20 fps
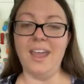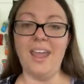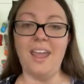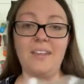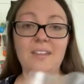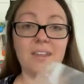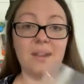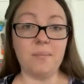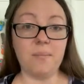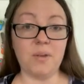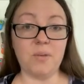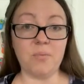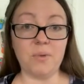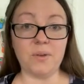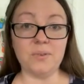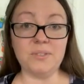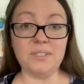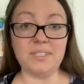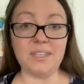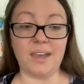and then I'm gonna
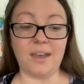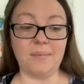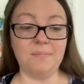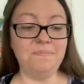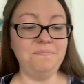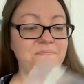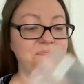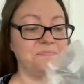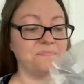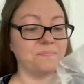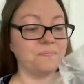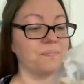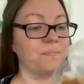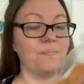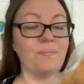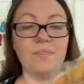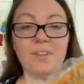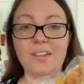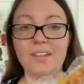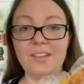roast them,
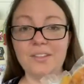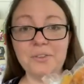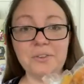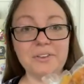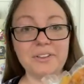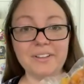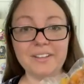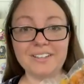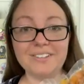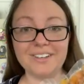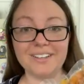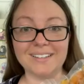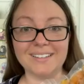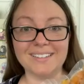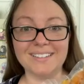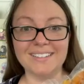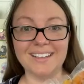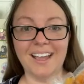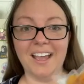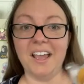and they're
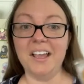delicious.